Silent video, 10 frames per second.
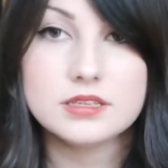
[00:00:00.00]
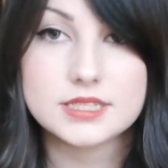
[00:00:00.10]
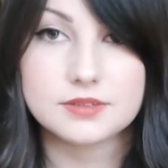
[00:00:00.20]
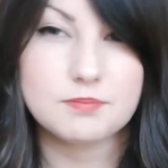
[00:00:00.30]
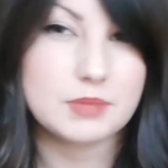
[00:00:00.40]

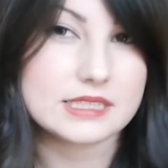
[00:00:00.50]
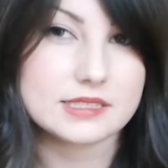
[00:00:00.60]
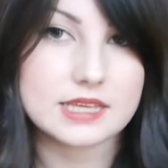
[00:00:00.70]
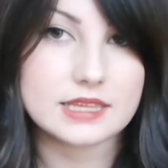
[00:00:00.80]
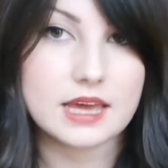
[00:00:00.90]
stuff,
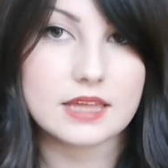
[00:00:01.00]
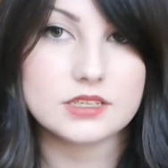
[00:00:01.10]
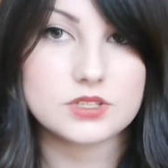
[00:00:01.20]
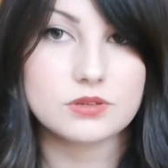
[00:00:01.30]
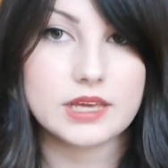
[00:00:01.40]
places like that,
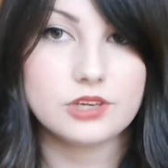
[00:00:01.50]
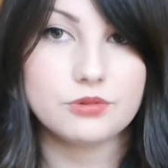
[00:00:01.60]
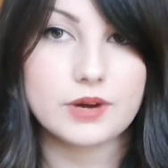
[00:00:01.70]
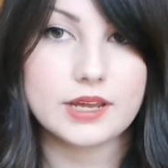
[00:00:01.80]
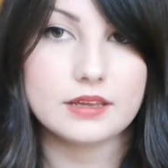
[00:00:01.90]
they don't let
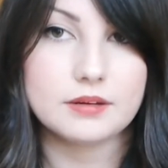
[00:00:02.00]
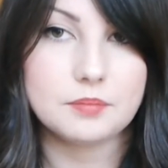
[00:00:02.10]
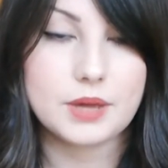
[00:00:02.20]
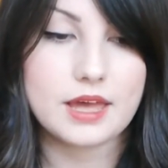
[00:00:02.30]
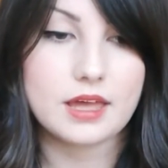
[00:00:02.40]
you write in
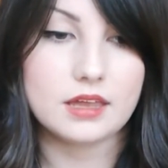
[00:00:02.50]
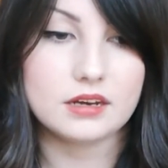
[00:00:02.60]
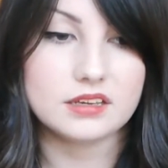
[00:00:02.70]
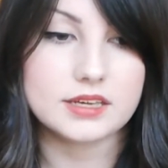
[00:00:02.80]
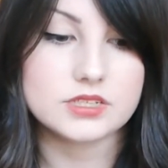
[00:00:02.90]
pen
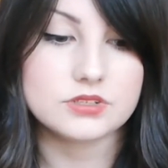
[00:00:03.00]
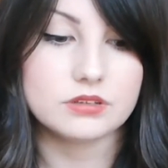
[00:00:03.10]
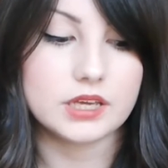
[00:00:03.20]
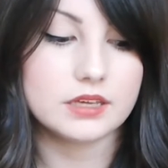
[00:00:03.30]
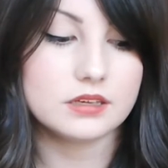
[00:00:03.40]
in case you
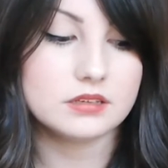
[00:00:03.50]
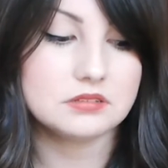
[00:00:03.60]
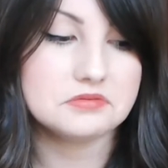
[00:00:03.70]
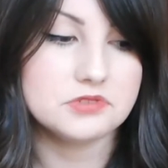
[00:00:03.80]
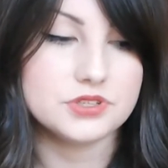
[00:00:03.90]
like
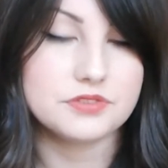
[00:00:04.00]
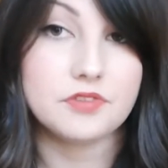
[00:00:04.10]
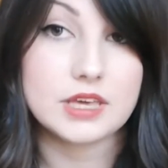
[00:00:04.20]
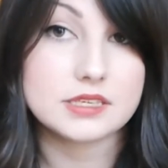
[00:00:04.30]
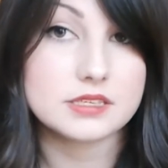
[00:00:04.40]

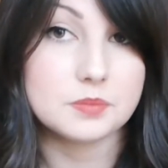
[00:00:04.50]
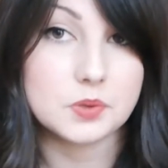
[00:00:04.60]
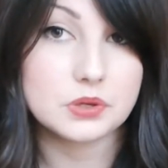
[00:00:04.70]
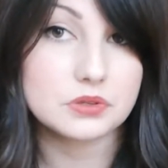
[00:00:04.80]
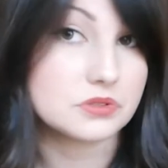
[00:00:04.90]
deface the
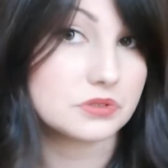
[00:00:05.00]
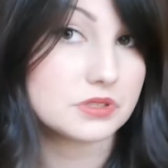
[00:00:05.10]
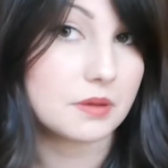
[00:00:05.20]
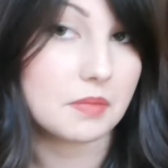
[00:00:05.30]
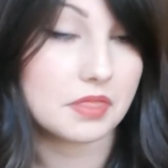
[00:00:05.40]
books or
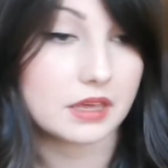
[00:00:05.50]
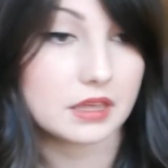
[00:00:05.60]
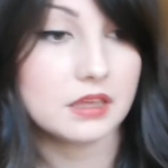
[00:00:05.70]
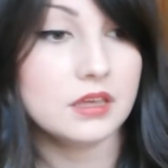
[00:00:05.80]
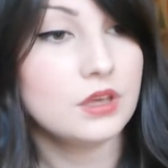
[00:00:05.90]

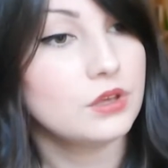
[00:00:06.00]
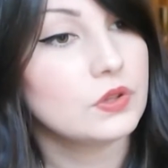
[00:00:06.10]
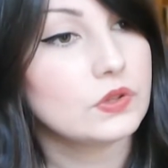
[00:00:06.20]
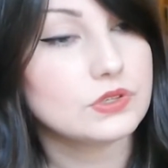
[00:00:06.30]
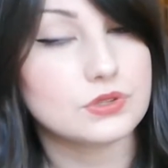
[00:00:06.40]
something.
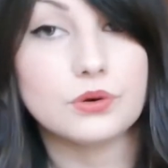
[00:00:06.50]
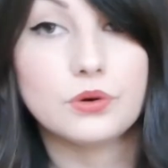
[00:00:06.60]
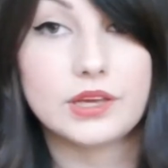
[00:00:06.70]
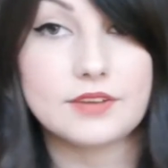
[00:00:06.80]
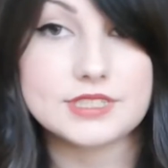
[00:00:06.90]

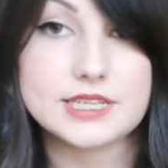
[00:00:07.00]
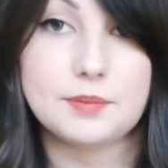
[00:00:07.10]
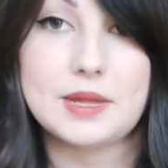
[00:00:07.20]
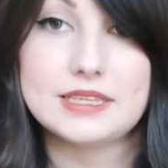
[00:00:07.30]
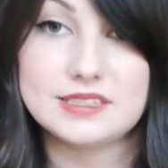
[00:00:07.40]
So you have to take a
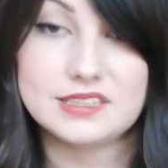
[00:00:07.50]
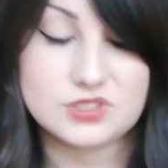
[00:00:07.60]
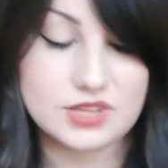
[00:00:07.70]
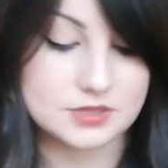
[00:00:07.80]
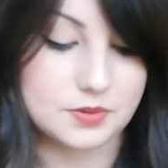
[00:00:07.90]
pencil in,
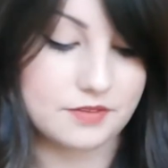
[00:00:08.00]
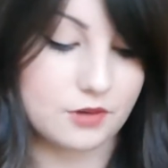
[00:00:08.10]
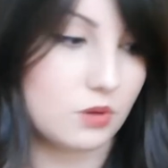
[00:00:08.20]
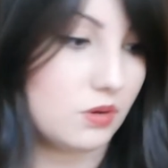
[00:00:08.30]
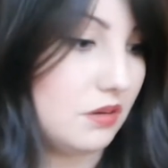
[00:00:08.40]
so that's why I've
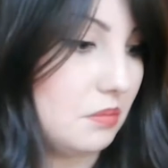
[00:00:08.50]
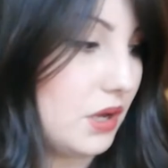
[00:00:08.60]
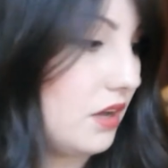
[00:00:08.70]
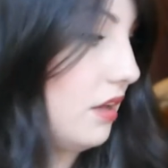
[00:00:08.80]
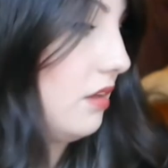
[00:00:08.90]
got one.
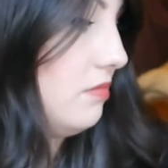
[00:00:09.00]
But